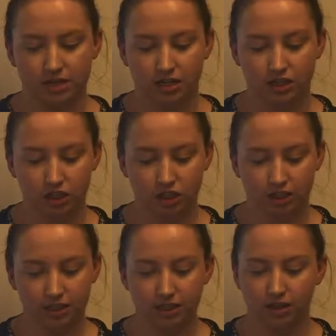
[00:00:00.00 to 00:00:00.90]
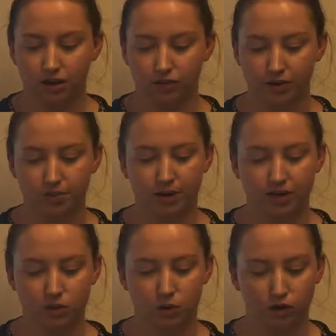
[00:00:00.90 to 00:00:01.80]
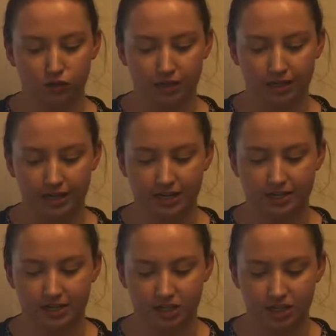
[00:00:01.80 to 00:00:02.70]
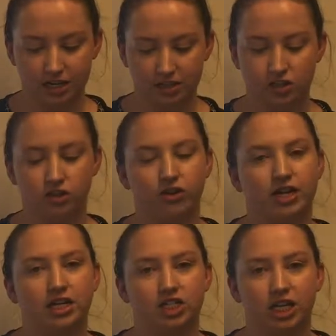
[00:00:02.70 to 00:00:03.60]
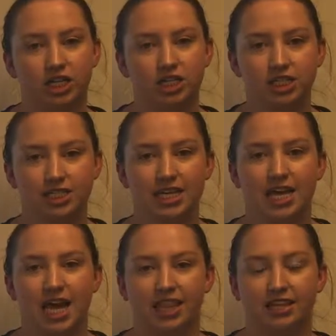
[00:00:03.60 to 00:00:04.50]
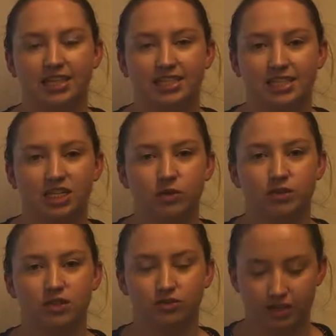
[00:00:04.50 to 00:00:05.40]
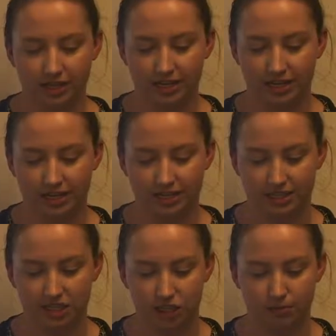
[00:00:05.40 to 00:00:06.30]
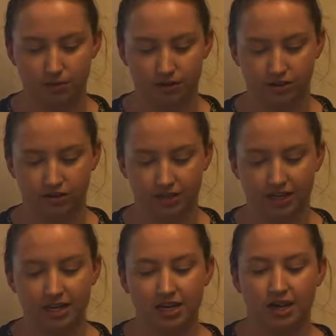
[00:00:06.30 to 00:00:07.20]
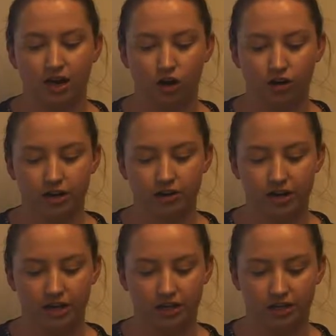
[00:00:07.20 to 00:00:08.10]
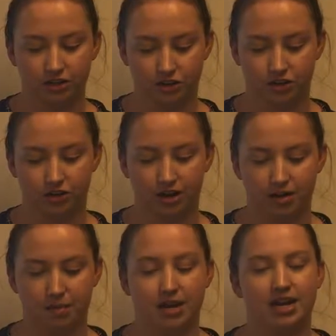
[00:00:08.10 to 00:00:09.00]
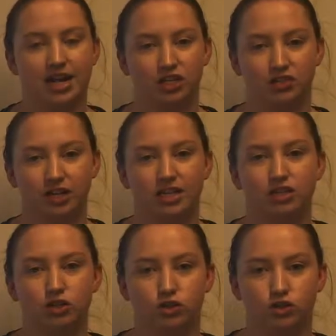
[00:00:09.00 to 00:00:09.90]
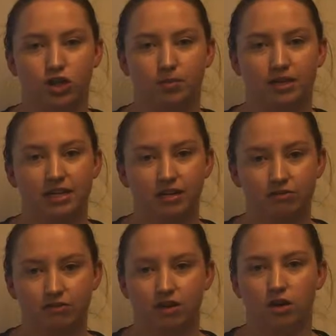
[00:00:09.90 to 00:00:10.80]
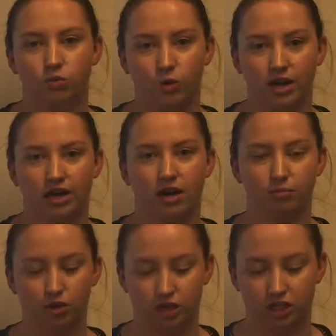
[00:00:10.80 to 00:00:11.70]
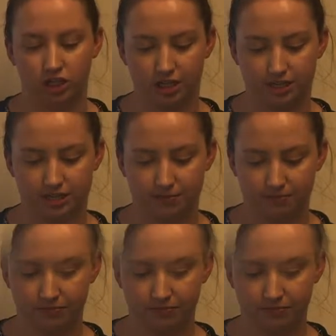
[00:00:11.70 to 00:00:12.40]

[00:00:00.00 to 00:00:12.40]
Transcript: Additionally, a repeat 12-lead ECG to note any changes, and then continuous 3-lead ECG monitoring, a coronary angiogram and an X-ray to determine if and where a blockage is.